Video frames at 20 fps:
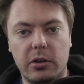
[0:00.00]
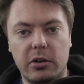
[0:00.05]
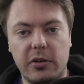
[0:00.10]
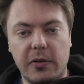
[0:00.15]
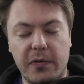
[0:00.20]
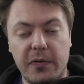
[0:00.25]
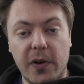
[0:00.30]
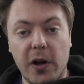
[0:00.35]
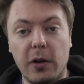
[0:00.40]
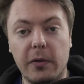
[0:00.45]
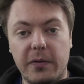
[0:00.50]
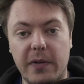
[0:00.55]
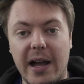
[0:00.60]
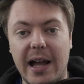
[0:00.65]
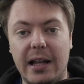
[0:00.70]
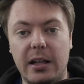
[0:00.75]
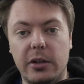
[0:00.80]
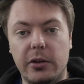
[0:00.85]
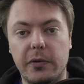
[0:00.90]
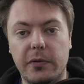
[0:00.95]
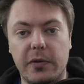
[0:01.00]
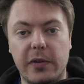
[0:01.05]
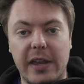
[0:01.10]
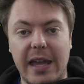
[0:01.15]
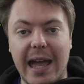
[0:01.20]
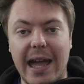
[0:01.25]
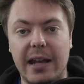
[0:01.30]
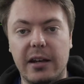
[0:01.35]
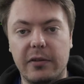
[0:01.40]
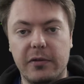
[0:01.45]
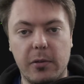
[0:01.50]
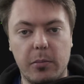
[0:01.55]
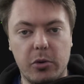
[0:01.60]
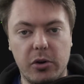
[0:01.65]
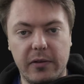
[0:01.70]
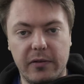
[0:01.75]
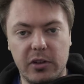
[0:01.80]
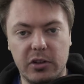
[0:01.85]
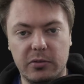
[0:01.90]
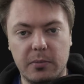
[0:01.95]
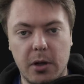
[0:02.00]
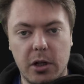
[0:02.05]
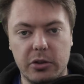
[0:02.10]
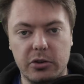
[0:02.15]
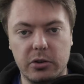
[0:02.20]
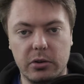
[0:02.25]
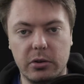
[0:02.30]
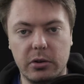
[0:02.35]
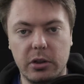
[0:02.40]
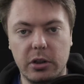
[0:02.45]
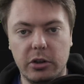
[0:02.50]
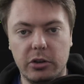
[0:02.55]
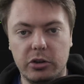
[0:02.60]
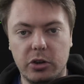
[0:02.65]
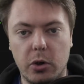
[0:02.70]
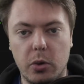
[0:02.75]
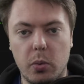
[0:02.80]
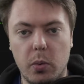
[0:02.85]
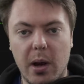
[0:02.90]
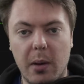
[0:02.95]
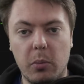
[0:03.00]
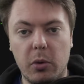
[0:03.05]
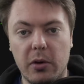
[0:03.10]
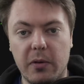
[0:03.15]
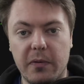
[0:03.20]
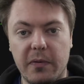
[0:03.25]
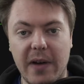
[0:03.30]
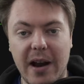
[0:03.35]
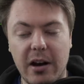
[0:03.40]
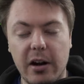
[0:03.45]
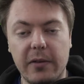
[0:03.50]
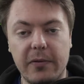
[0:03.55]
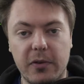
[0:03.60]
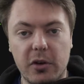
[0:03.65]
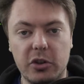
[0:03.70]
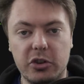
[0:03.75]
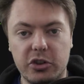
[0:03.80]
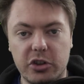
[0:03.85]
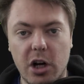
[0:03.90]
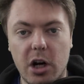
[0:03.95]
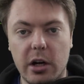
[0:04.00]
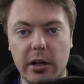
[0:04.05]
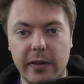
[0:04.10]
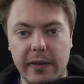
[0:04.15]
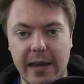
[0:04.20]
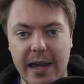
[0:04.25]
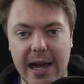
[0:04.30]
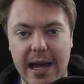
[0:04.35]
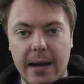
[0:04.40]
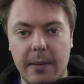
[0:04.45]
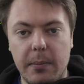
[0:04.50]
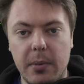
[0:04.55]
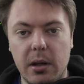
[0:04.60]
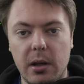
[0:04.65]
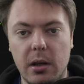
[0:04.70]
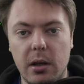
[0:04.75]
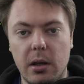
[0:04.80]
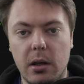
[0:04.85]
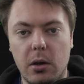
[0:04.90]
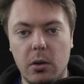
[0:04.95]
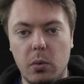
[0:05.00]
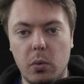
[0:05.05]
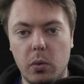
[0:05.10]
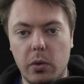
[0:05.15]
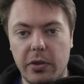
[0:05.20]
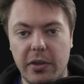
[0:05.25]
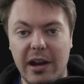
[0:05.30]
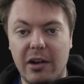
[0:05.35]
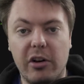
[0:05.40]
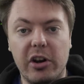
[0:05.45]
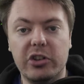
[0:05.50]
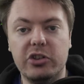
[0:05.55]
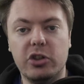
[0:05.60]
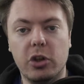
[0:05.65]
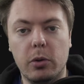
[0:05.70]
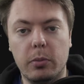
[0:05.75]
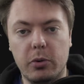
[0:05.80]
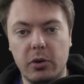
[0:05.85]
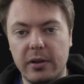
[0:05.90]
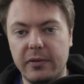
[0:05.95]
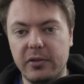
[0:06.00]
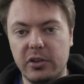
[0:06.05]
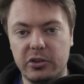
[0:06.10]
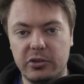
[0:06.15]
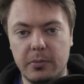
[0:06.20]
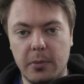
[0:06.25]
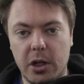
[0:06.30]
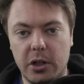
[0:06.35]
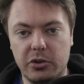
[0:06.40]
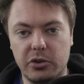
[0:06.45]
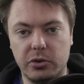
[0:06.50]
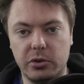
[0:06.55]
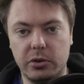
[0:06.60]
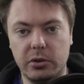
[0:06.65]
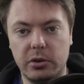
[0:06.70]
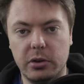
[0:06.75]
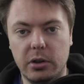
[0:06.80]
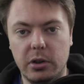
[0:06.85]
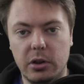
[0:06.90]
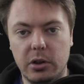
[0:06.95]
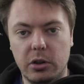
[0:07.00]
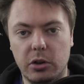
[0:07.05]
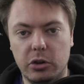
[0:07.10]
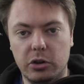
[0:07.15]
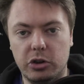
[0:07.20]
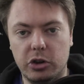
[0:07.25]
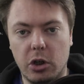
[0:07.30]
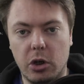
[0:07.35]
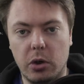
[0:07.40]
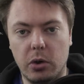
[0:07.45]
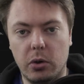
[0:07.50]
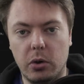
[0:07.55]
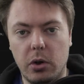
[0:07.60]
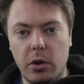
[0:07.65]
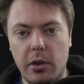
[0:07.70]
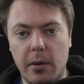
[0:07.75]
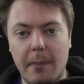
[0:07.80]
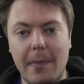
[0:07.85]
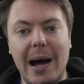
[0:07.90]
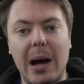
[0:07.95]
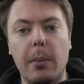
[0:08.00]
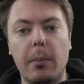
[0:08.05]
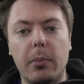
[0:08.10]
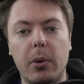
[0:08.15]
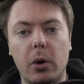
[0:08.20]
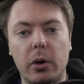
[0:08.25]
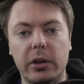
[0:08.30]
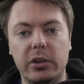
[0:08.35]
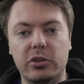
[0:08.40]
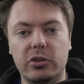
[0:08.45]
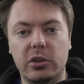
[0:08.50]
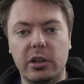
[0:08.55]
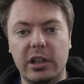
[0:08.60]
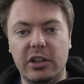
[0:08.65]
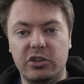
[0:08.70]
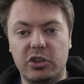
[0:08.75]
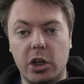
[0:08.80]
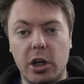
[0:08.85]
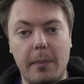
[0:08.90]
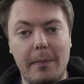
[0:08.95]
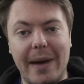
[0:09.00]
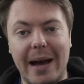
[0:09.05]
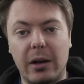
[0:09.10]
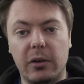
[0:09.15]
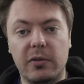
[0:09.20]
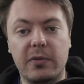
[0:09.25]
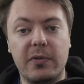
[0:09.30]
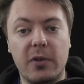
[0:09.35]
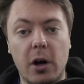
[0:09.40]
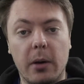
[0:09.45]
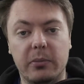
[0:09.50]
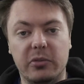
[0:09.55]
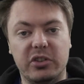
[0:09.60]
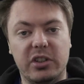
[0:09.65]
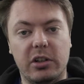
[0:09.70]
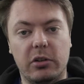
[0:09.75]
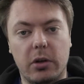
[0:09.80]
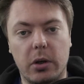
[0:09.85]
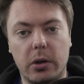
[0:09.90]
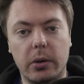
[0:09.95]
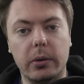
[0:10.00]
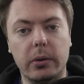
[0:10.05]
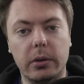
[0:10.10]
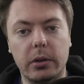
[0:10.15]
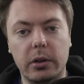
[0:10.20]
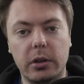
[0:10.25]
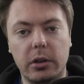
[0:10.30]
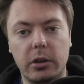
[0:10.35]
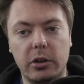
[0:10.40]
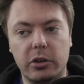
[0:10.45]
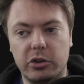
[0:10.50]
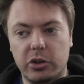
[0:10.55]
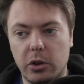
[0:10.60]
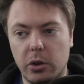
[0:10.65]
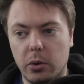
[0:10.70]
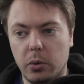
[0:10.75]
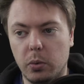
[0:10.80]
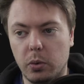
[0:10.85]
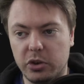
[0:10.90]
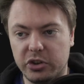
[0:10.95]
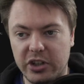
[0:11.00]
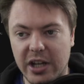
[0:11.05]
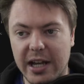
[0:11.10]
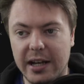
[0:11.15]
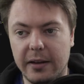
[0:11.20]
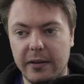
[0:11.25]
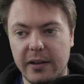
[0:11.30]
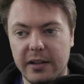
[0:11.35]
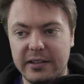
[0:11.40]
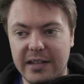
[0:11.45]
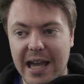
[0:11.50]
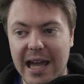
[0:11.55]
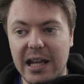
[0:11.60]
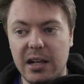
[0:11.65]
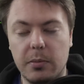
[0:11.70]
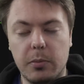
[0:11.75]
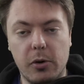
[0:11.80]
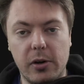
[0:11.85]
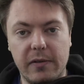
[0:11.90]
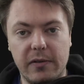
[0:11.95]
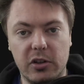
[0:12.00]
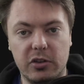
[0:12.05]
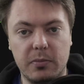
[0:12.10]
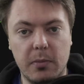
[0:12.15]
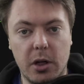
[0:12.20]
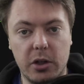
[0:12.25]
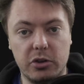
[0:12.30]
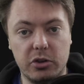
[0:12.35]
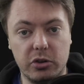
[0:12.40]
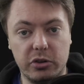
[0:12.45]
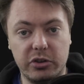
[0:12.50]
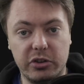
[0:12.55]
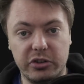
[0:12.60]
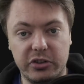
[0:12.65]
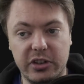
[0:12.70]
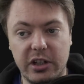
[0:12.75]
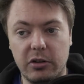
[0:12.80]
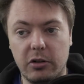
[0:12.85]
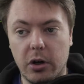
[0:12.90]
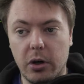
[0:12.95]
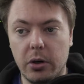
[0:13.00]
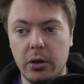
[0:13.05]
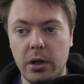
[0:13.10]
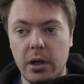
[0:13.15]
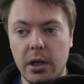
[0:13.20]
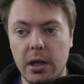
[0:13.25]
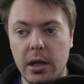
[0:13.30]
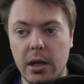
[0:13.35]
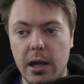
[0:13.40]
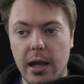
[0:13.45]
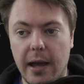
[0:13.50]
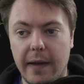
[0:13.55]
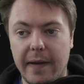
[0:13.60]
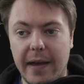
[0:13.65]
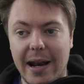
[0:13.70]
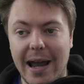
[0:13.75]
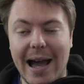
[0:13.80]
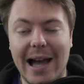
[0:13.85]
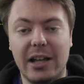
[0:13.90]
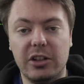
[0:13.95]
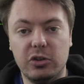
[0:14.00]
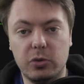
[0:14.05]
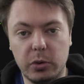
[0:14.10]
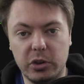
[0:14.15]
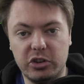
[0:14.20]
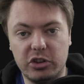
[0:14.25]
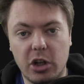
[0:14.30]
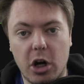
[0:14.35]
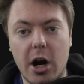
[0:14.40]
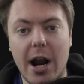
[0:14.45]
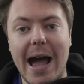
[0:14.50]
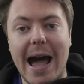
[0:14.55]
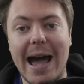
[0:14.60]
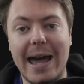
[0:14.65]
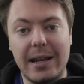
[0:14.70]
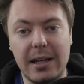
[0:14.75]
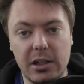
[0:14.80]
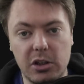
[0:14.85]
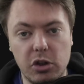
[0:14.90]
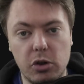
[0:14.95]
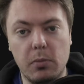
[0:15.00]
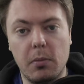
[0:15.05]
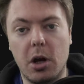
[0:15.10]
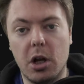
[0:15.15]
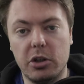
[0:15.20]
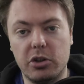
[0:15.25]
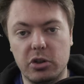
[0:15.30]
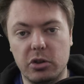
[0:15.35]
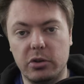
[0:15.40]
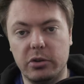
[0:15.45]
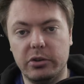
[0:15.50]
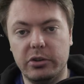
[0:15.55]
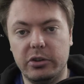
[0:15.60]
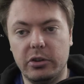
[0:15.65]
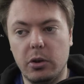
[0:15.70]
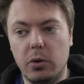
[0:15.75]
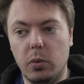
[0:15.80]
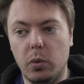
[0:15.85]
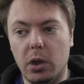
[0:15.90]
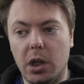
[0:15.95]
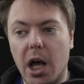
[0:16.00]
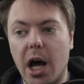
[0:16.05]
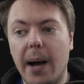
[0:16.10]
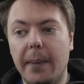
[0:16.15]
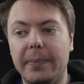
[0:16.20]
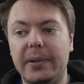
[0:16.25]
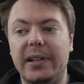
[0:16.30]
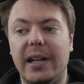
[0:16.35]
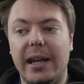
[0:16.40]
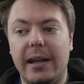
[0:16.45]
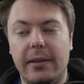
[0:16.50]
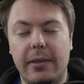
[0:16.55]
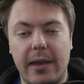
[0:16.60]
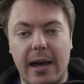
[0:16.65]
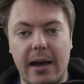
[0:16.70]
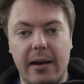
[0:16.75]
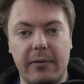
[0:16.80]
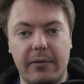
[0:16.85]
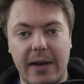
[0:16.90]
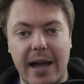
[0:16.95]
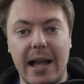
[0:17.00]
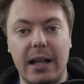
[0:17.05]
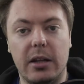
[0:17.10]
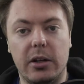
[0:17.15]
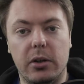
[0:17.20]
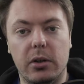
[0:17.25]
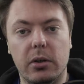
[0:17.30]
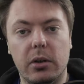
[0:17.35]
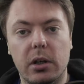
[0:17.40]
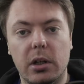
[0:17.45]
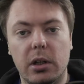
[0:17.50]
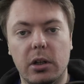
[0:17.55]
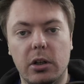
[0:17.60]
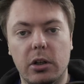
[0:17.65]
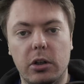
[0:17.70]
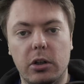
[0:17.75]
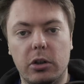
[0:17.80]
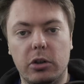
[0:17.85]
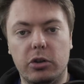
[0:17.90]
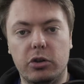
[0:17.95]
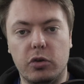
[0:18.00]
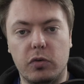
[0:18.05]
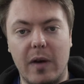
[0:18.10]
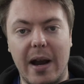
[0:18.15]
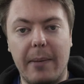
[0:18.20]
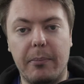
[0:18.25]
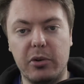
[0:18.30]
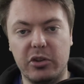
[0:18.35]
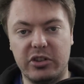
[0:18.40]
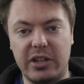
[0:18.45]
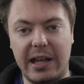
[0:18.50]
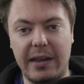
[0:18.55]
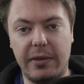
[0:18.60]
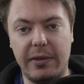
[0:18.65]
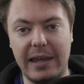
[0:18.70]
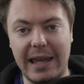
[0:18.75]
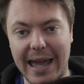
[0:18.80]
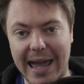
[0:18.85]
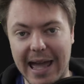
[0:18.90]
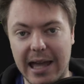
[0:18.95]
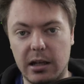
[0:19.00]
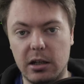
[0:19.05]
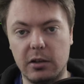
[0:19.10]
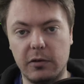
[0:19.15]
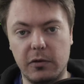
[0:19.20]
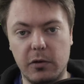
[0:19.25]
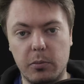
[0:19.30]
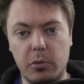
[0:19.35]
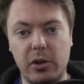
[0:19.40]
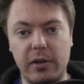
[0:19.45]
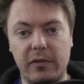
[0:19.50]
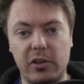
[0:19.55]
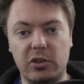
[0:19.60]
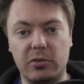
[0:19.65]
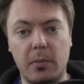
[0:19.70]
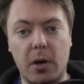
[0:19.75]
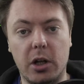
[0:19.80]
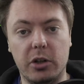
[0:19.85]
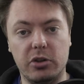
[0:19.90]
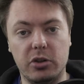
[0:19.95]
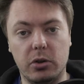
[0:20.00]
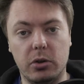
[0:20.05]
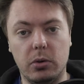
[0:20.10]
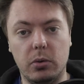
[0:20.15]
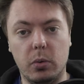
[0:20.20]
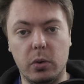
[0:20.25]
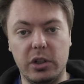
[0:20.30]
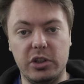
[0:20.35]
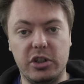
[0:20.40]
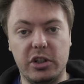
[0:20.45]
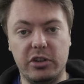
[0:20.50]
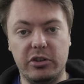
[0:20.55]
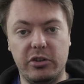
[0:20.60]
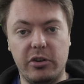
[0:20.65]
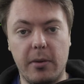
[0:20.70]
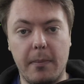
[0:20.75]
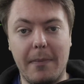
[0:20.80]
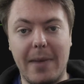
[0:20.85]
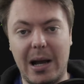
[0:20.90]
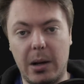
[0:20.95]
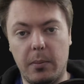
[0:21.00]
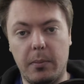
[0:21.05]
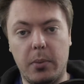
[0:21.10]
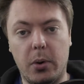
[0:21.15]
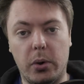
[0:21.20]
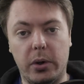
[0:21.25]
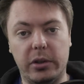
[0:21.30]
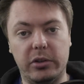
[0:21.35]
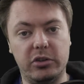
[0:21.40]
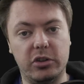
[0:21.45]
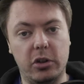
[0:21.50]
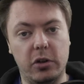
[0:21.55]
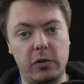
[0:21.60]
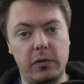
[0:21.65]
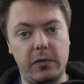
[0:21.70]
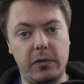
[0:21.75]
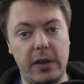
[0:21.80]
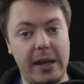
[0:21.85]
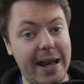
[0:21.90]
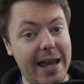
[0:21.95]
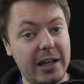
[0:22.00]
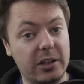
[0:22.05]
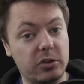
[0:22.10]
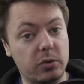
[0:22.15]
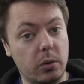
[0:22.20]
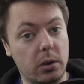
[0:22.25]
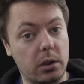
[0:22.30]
default value for the end of the previous module. So when we're very first starting the app, there is no previous module. So the mount point is going to mount from 0. So we're setting this end previous module to 0. And then as we start adding new modules, we'll update that value to represent the end of the previous module, which is the mount point of the next